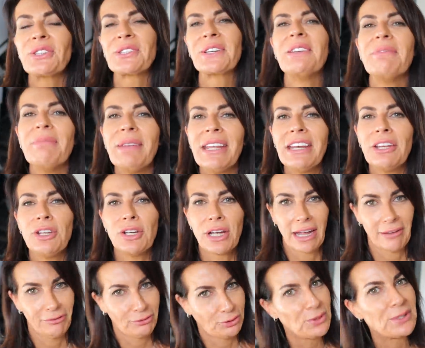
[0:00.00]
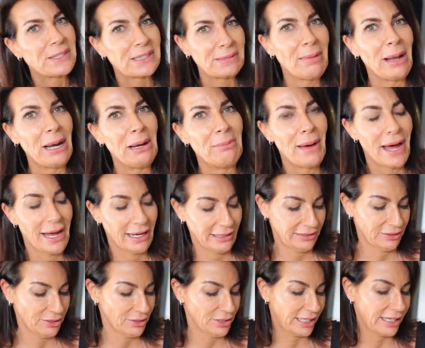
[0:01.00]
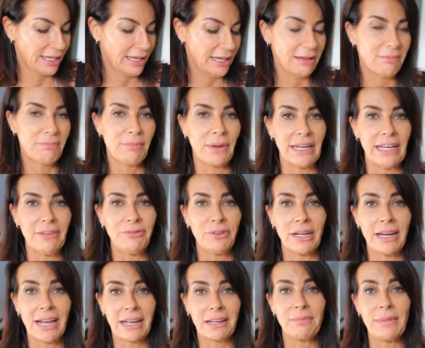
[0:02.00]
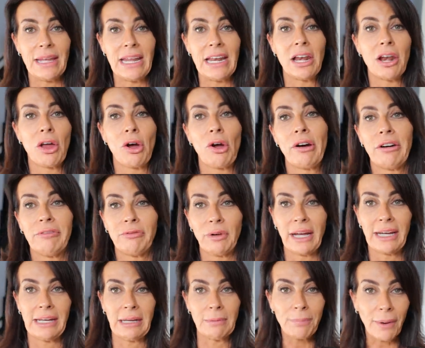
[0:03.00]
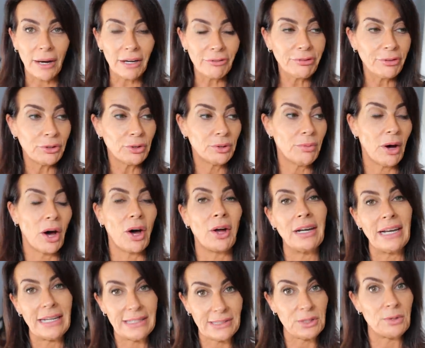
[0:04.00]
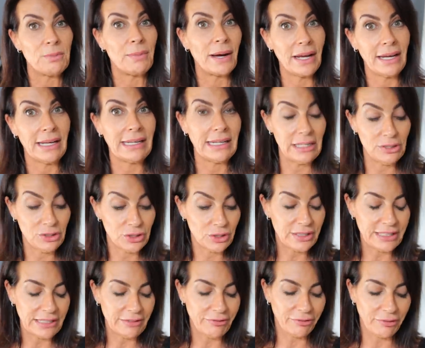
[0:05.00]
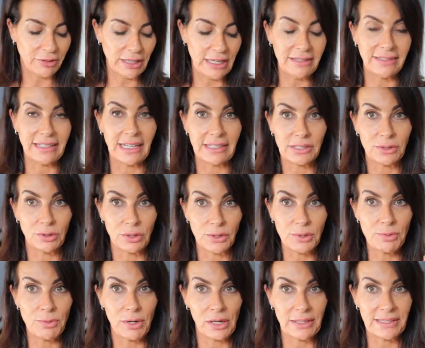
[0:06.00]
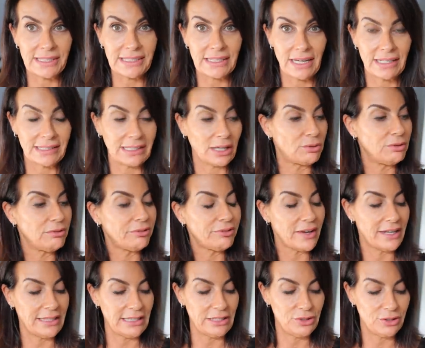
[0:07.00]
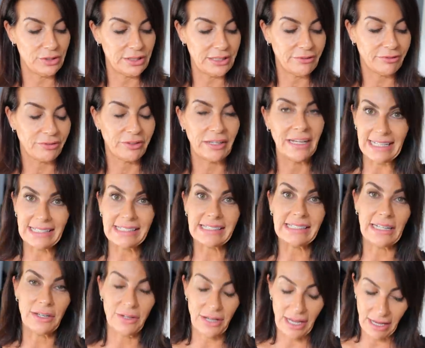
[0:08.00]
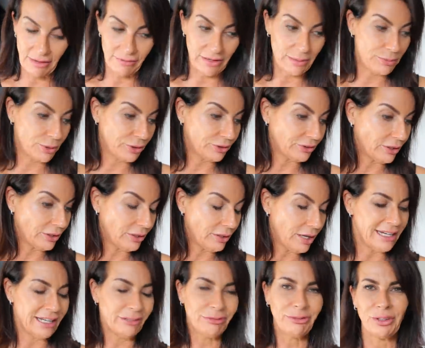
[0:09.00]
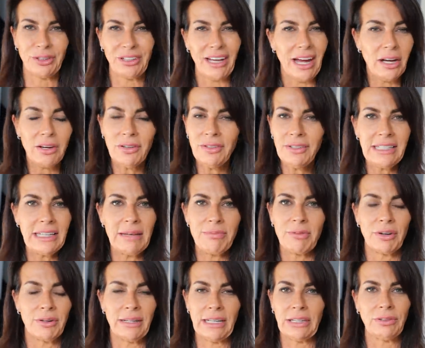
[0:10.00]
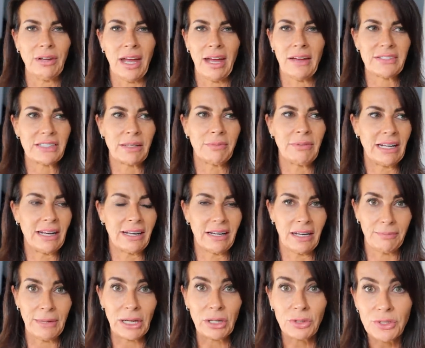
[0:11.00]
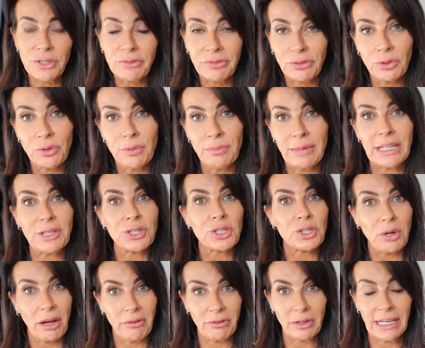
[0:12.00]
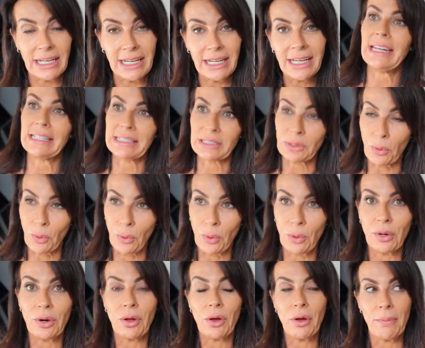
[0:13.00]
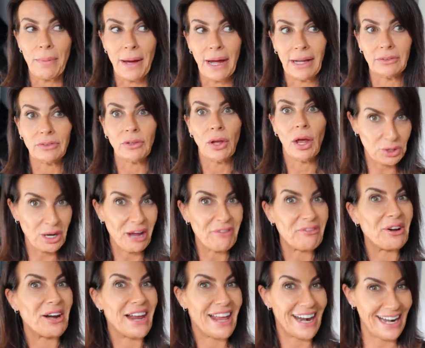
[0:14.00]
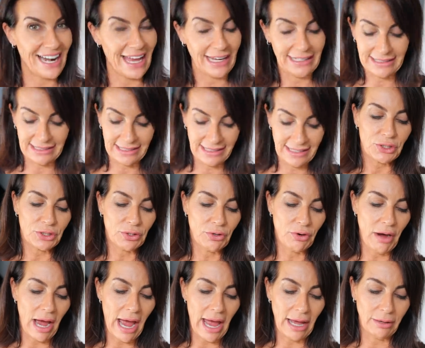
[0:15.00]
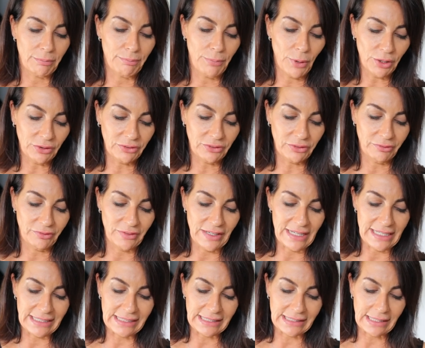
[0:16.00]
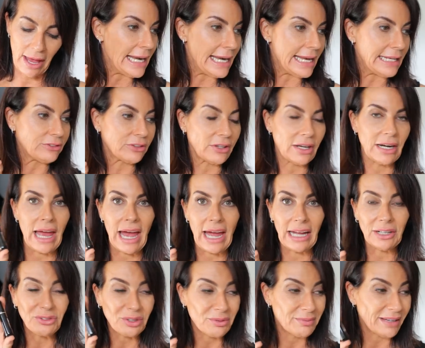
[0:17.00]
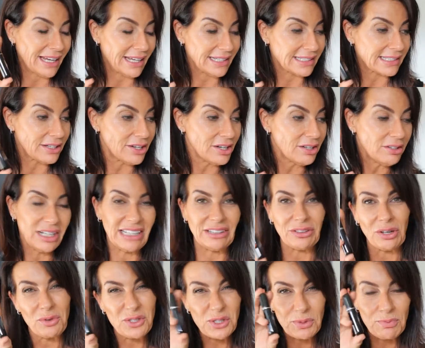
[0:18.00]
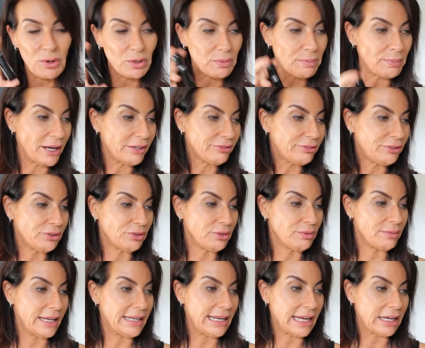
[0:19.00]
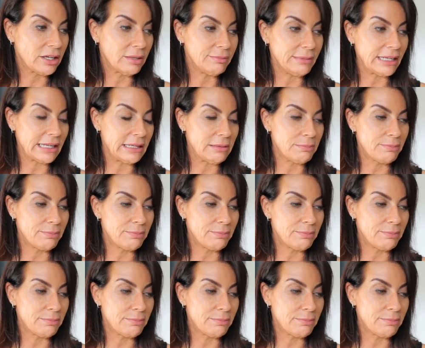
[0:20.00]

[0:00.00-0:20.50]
doesn't mean you have to smell bad, okay? But if you like me, love wearing perfume, unless you're buying in duty-free, that's the smallest size I could find in duty-free. It's still a heavy bottle, and I thought, I can't keep going to have something like that, because to me, traveling, it's all about travel light. So I bought this little atomizer, little small perfume, and it's coming